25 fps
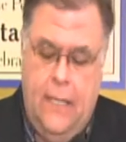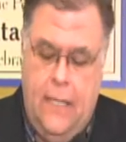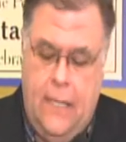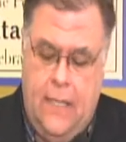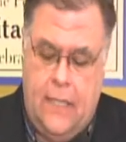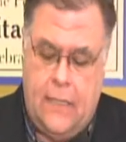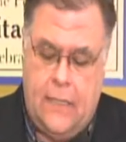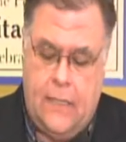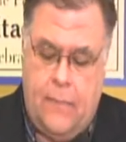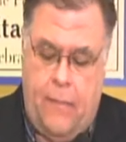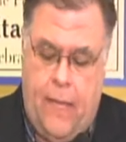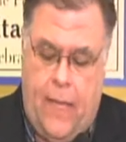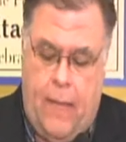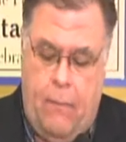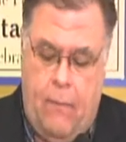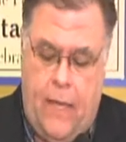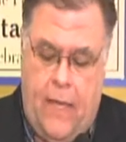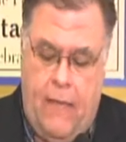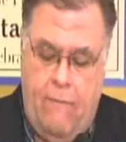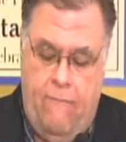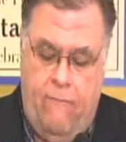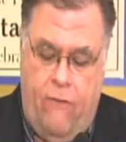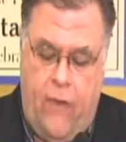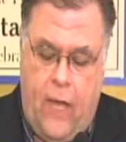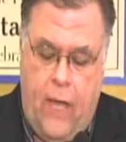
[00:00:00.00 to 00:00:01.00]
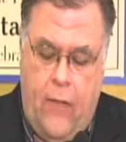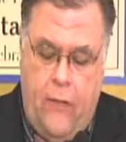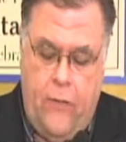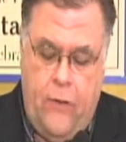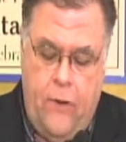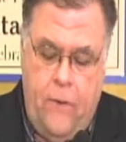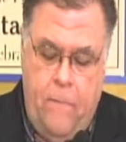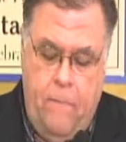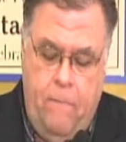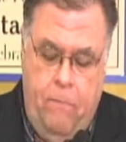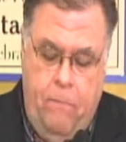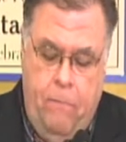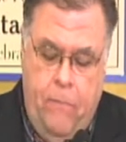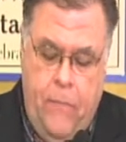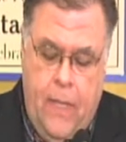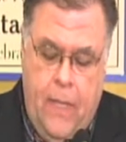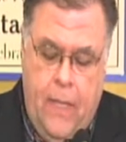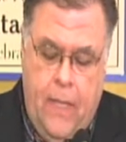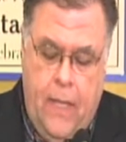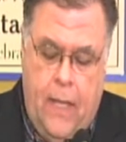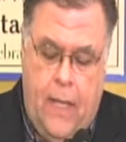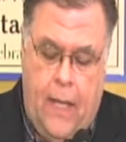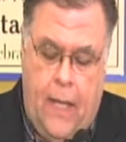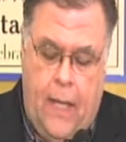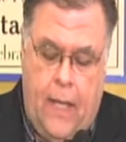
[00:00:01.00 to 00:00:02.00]
It's about my father,
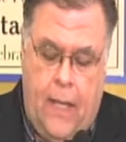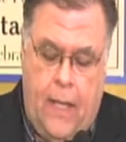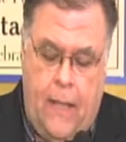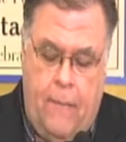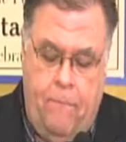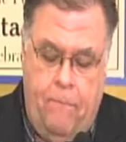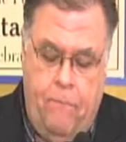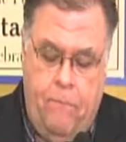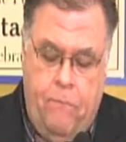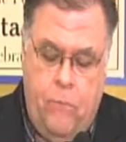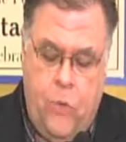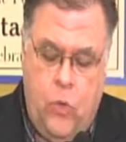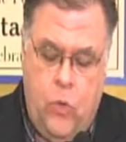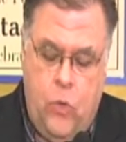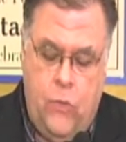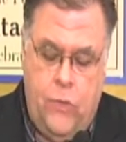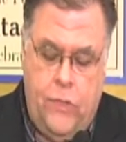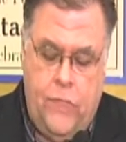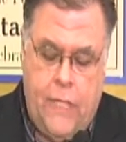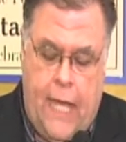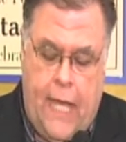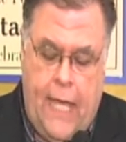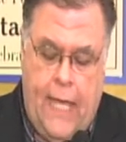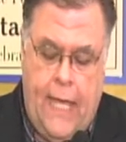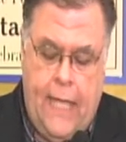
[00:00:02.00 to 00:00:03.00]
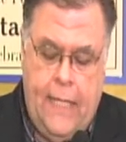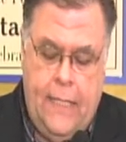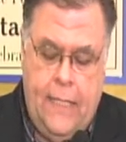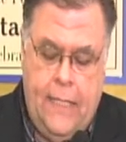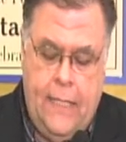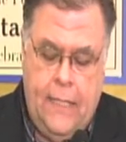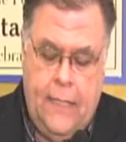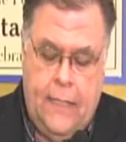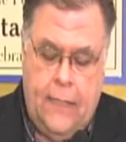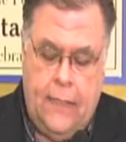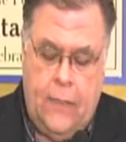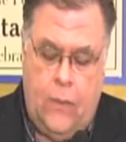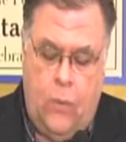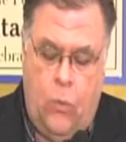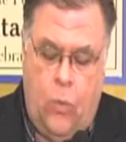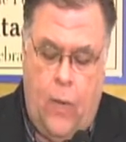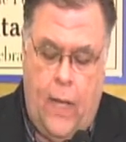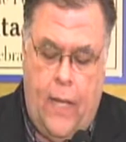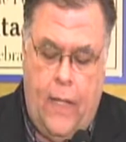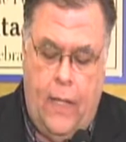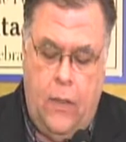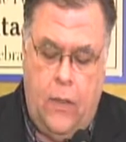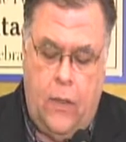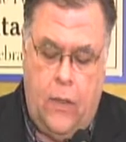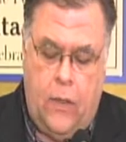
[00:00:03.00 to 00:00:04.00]
who died a little
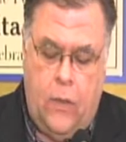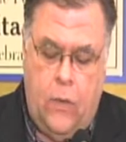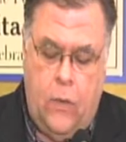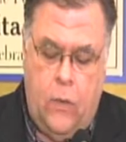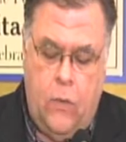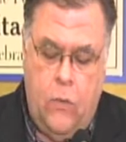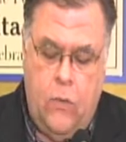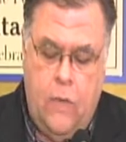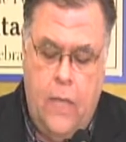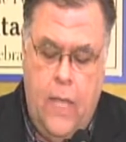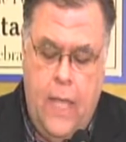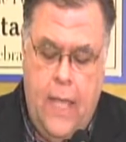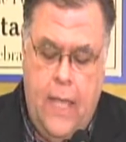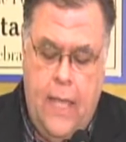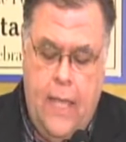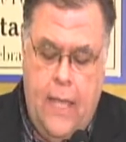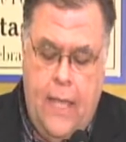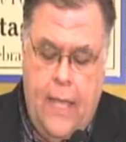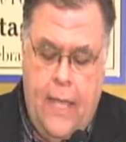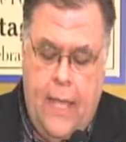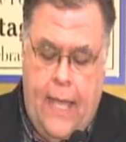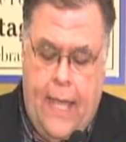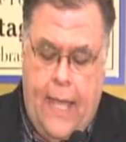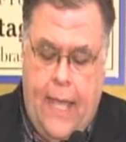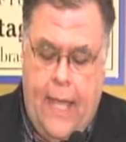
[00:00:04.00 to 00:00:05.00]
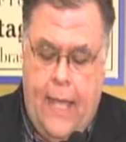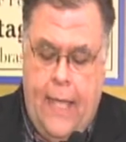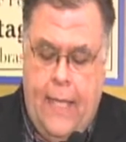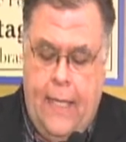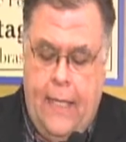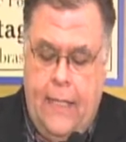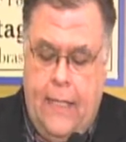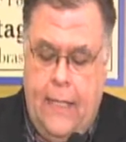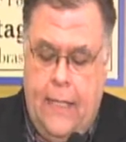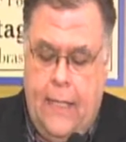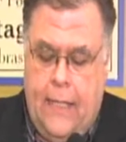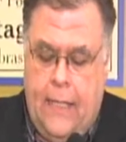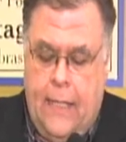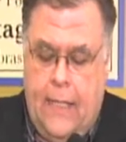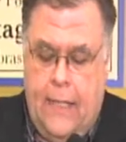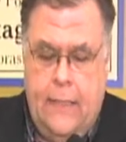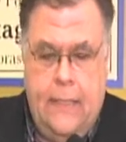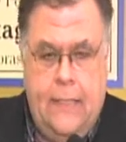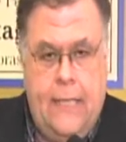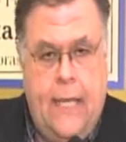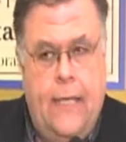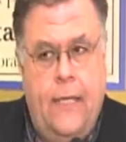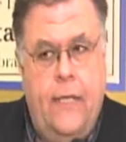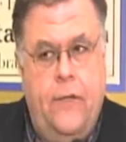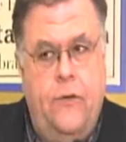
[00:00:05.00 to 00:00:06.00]
while ago, and
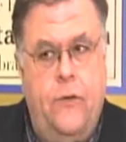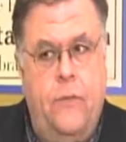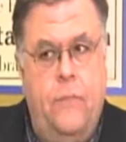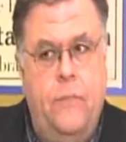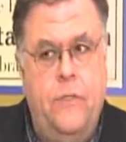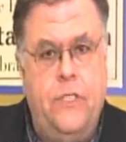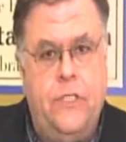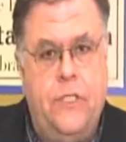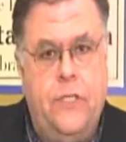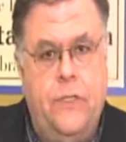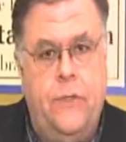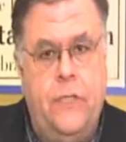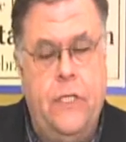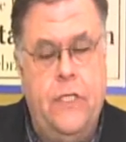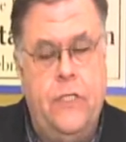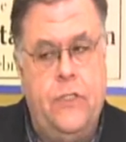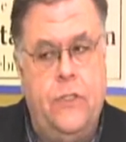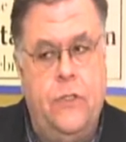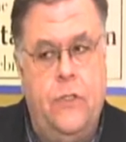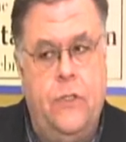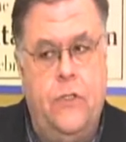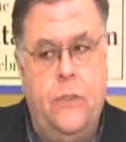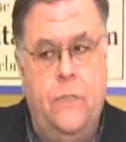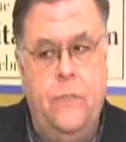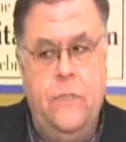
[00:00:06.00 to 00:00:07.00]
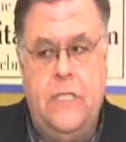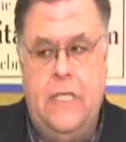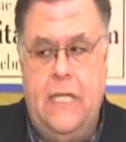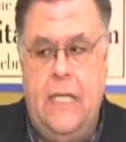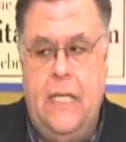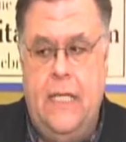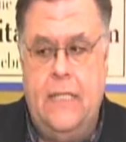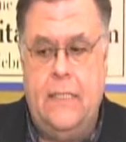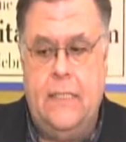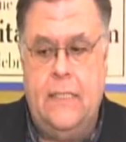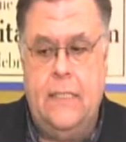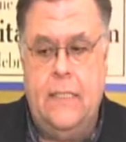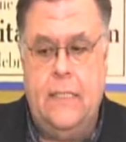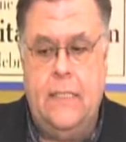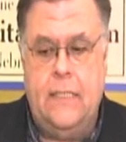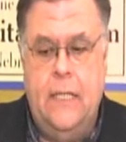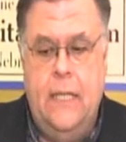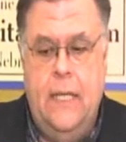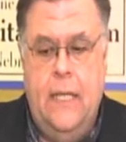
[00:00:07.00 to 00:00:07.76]
died under mysterious circumstances.